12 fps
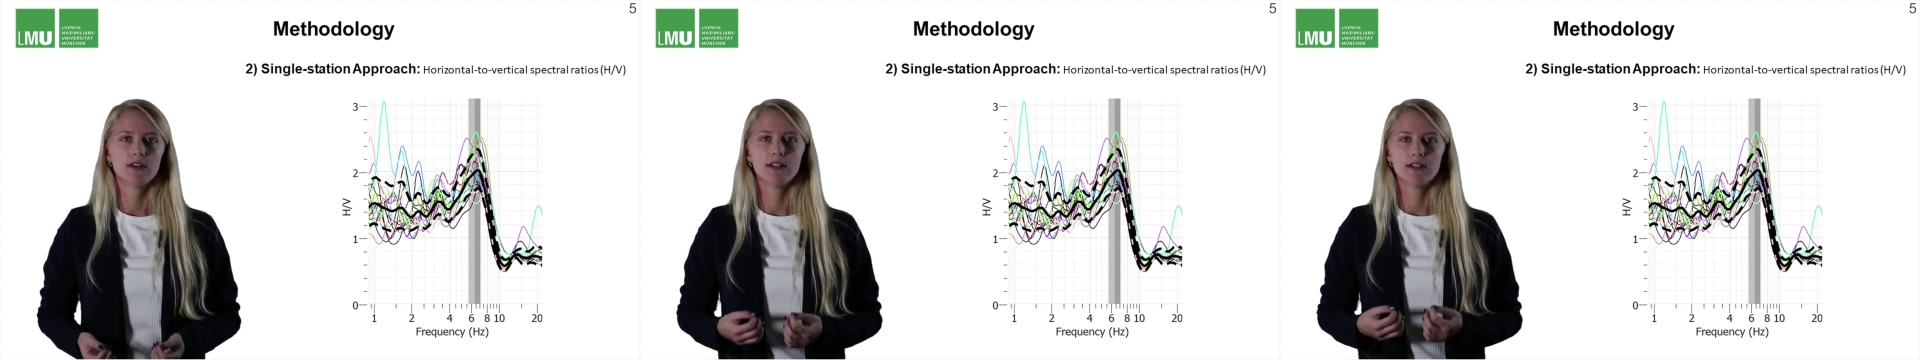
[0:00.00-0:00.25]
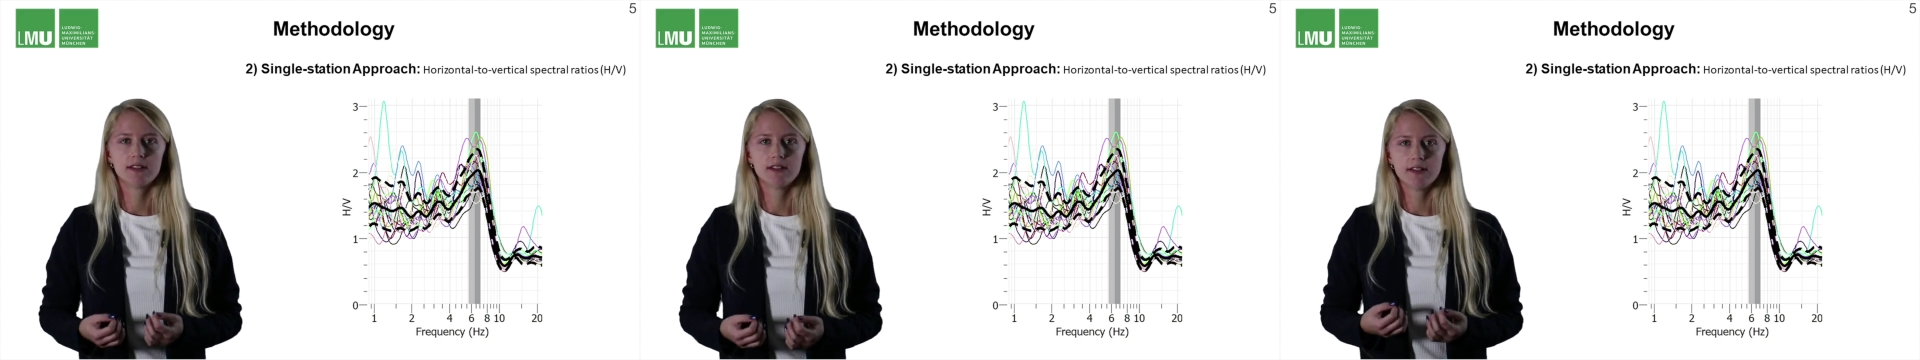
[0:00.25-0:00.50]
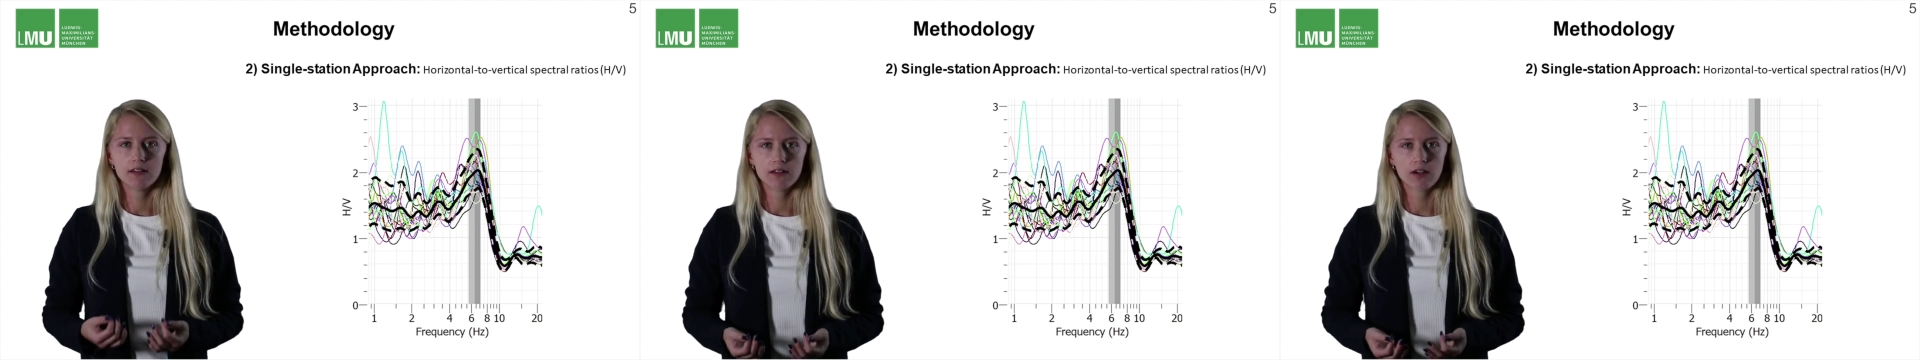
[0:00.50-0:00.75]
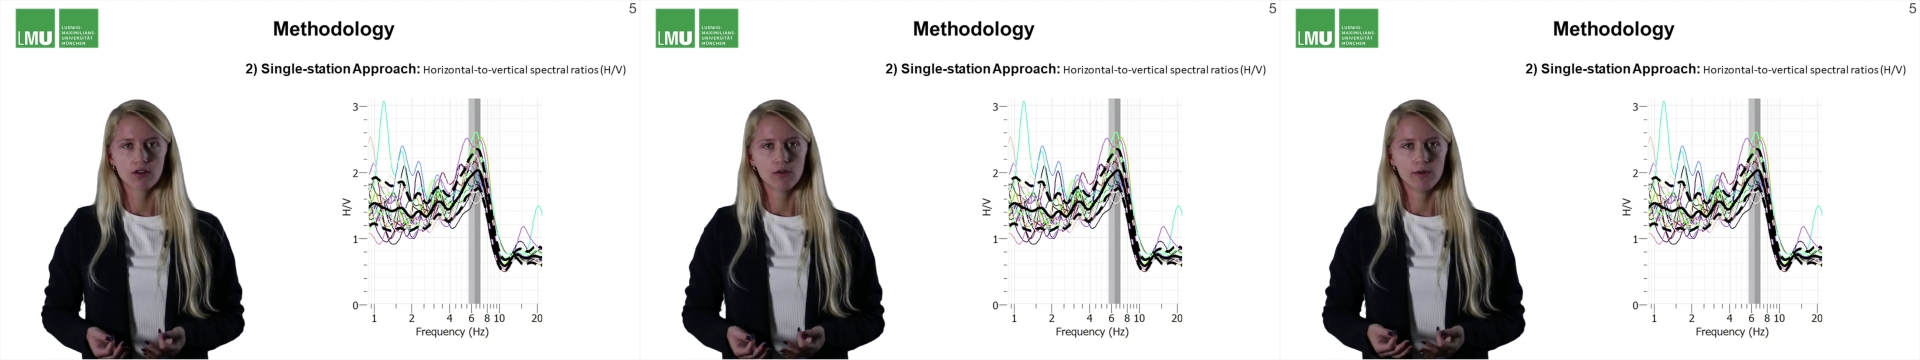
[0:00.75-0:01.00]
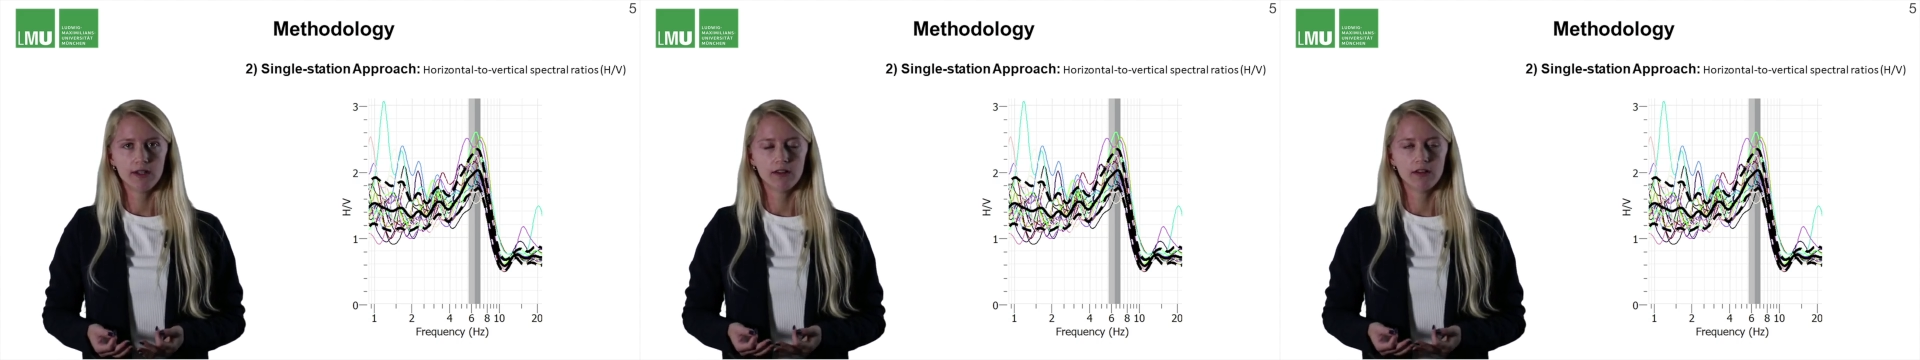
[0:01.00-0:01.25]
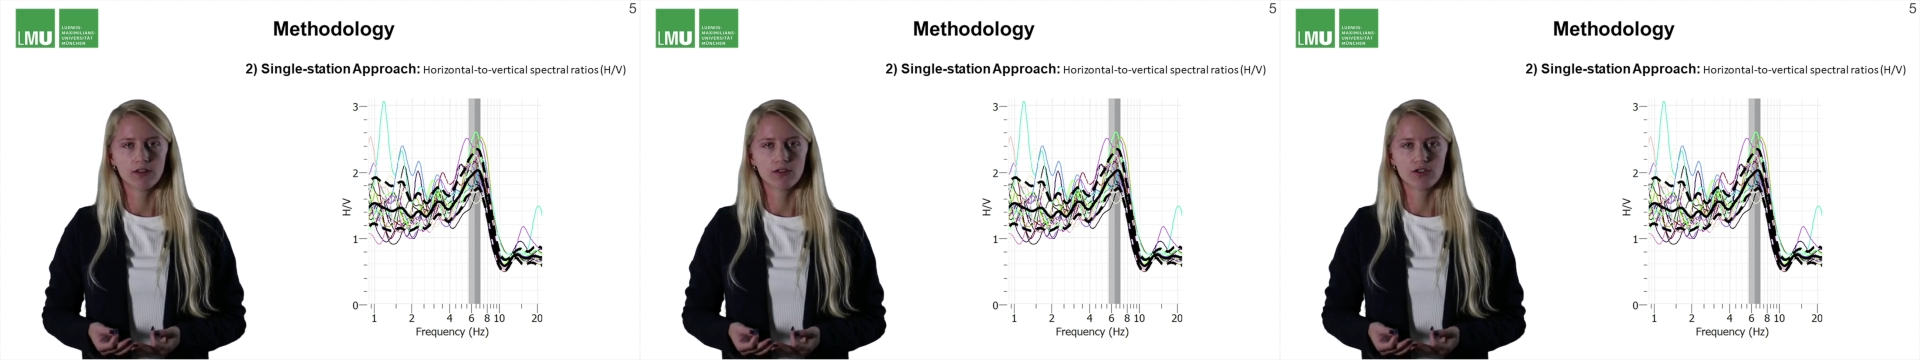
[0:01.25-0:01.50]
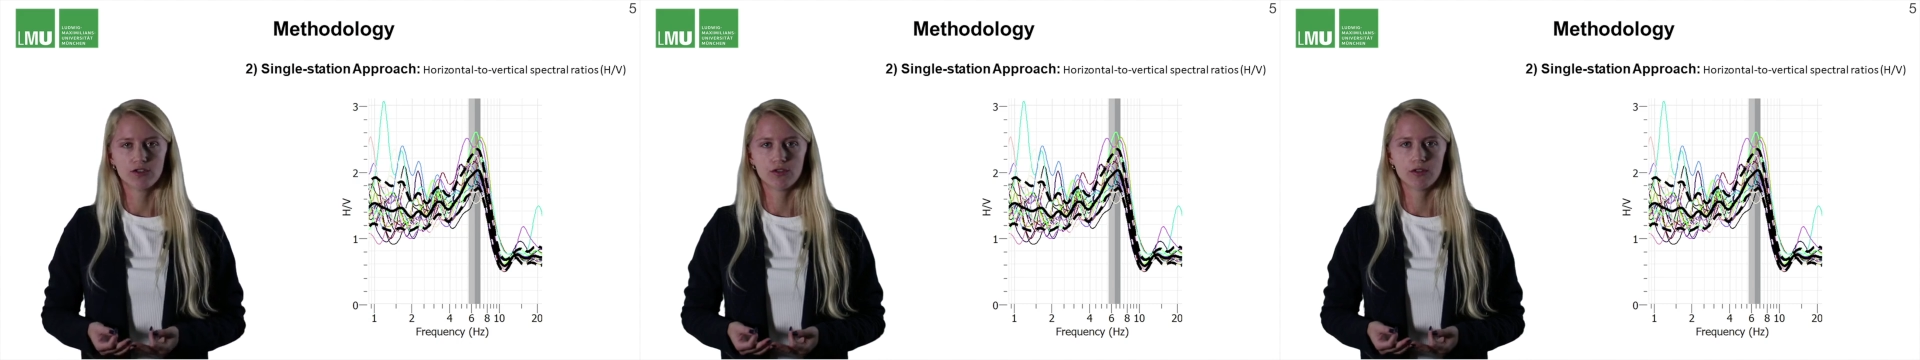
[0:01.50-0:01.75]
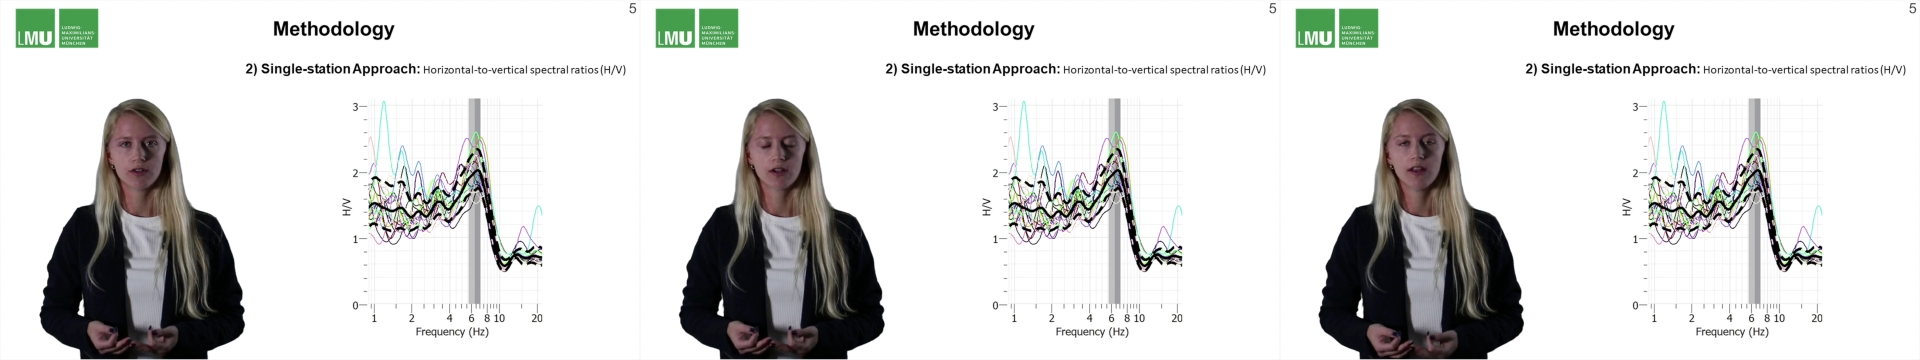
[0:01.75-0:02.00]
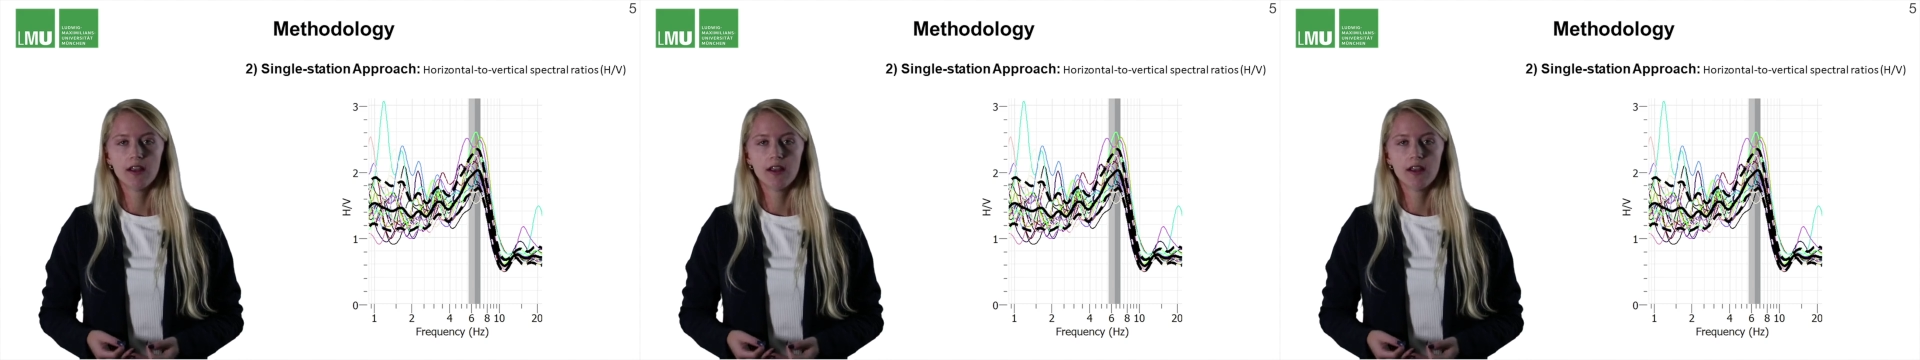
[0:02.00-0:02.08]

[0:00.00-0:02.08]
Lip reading: is still not completely understood